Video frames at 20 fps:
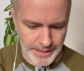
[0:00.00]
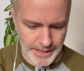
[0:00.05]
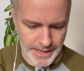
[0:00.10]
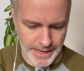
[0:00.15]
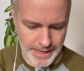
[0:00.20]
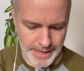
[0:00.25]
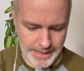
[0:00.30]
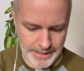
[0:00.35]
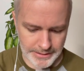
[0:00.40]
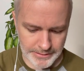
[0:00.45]

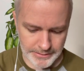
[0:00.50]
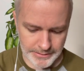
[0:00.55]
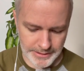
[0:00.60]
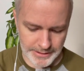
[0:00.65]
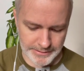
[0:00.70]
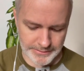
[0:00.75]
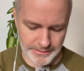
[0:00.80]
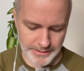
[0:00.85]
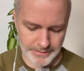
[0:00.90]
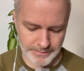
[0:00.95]
And
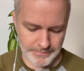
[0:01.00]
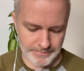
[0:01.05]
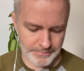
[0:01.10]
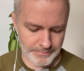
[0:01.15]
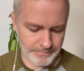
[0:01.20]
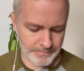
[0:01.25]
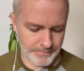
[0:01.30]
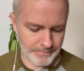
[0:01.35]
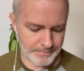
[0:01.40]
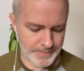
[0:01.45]
it's a
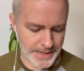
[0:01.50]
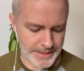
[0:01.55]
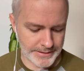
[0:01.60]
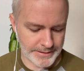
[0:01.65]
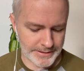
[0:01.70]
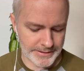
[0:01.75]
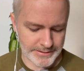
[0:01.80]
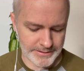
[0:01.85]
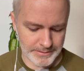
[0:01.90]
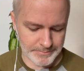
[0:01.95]

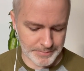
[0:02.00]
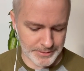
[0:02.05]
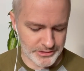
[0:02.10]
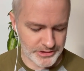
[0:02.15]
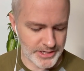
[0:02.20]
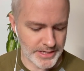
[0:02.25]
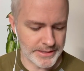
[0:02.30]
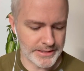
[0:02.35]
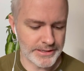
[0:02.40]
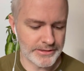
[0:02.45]
Bendis and
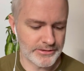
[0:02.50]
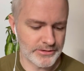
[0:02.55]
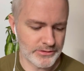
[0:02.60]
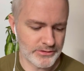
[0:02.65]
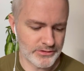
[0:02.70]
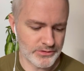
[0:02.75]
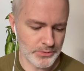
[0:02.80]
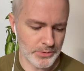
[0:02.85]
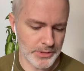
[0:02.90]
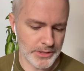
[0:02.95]
Pacelli
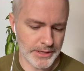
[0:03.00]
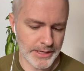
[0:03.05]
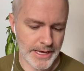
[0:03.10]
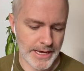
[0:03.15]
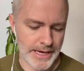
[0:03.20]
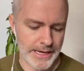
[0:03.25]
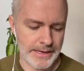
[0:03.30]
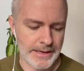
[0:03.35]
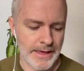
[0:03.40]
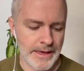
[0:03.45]

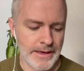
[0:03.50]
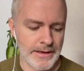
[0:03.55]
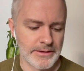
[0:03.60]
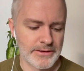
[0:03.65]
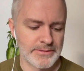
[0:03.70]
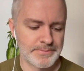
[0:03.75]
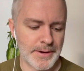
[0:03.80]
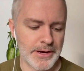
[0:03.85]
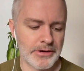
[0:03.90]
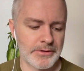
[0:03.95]
storyline.
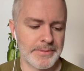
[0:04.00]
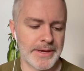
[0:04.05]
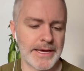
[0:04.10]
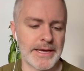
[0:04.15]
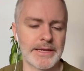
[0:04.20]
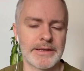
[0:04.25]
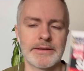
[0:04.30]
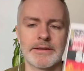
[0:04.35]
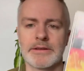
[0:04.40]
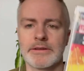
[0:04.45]

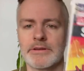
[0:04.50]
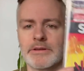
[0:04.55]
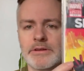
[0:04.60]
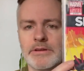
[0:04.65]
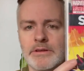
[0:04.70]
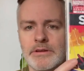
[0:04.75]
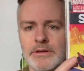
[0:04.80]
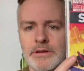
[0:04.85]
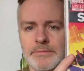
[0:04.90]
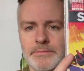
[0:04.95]
Spider-Man
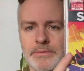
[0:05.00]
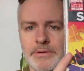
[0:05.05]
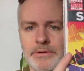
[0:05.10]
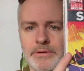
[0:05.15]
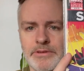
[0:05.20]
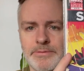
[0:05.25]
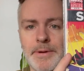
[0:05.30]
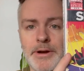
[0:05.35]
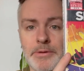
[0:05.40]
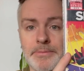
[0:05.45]

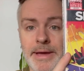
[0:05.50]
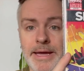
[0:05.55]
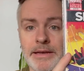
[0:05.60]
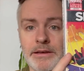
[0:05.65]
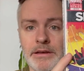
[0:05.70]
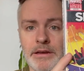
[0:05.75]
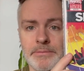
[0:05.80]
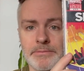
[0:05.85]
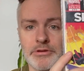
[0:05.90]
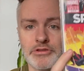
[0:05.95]

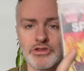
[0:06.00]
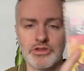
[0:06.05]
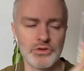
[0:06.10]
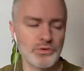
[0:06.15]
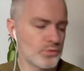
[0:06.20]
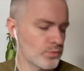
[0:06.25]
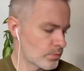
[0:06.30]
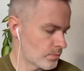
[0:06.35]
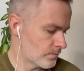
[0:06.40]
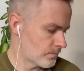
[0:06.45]
number 2.